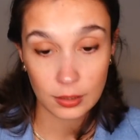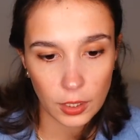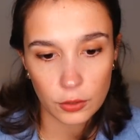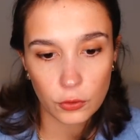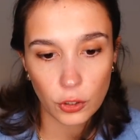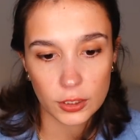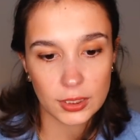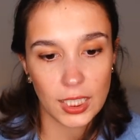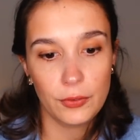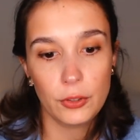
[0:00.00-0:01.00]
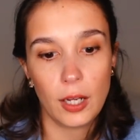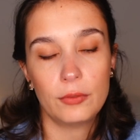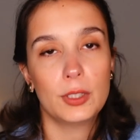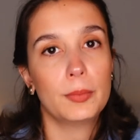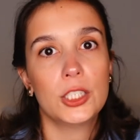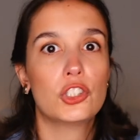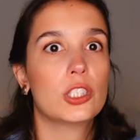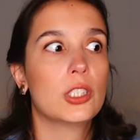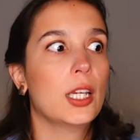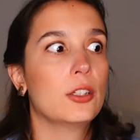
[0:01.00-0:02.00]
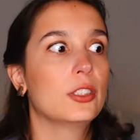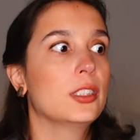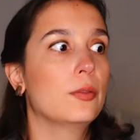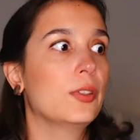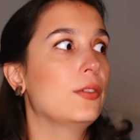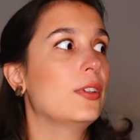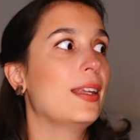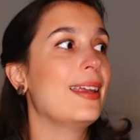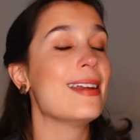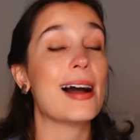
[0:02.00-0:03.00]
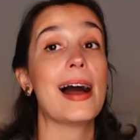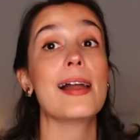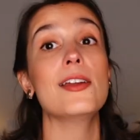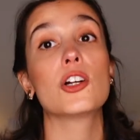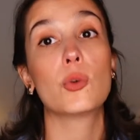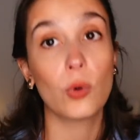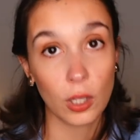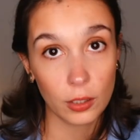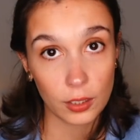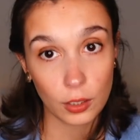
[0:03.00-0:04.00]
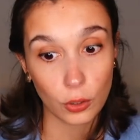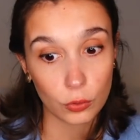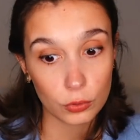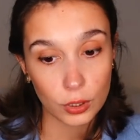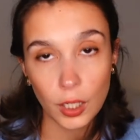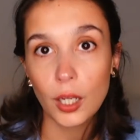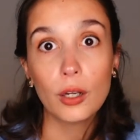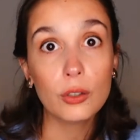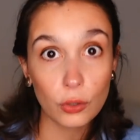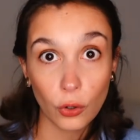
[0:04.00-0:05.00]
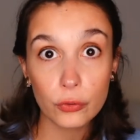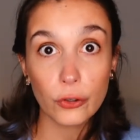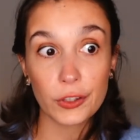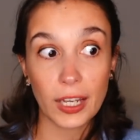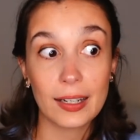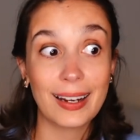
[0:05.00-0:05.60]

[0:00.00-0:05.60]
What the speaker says: And of course, if you have the budget to get yourself even a higher quality coat, go for that.